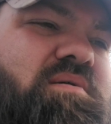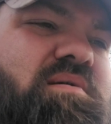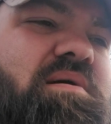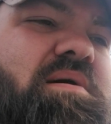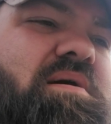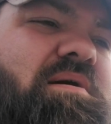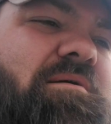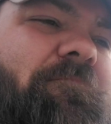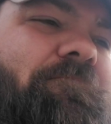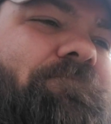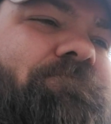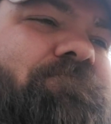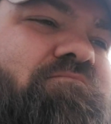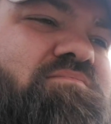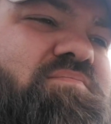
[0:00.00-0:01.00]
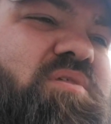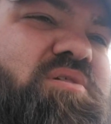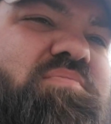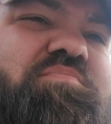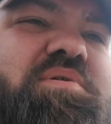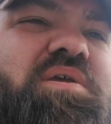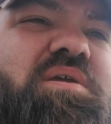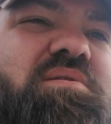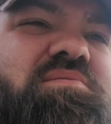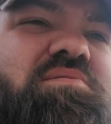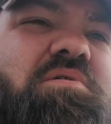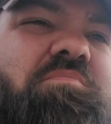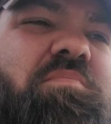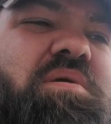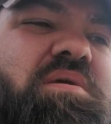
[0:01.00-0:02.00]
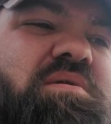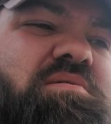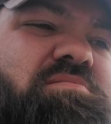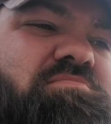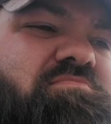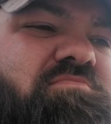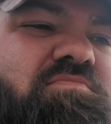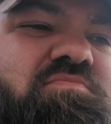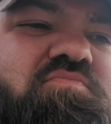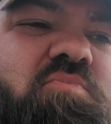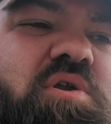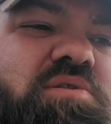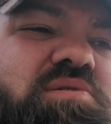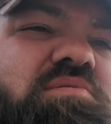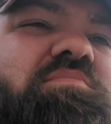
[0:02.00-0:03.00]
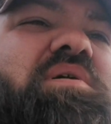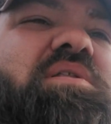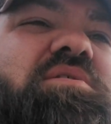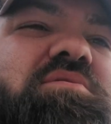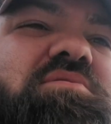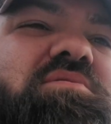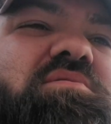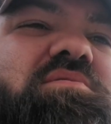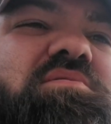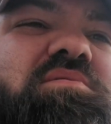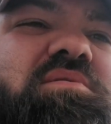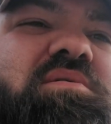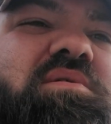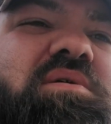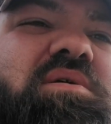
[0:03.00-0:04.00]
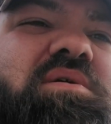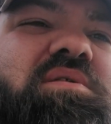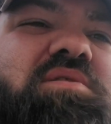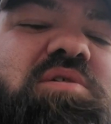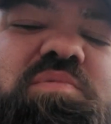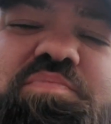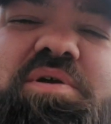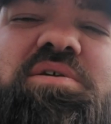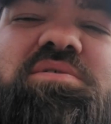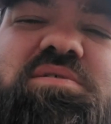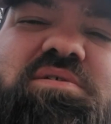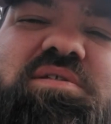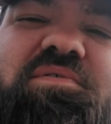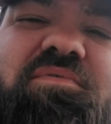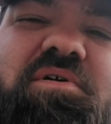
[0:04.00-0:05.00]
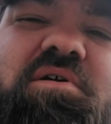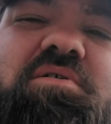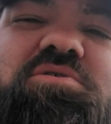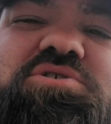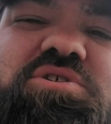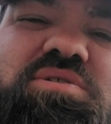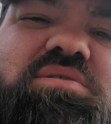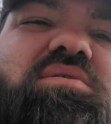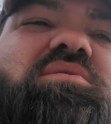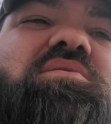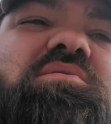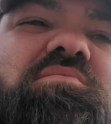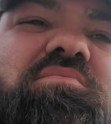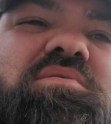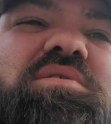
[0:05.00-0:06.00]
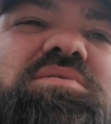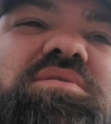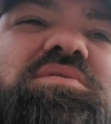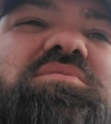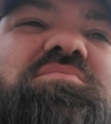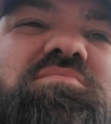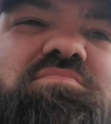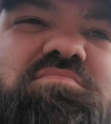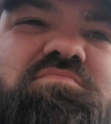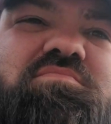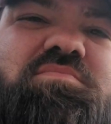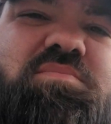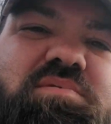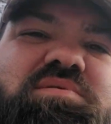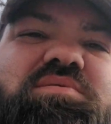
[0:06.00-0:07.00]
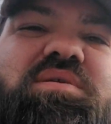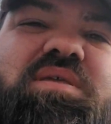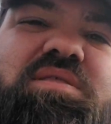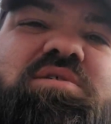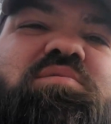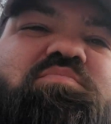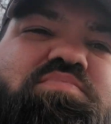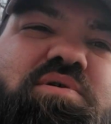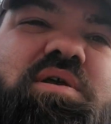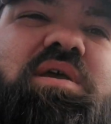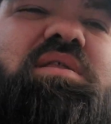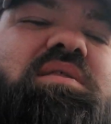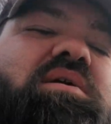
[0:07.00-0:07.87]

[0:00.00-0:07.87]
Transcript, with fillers: Um, the spring took me one or two minutes. The spring's a little difficult just to, because it's, to get the spring in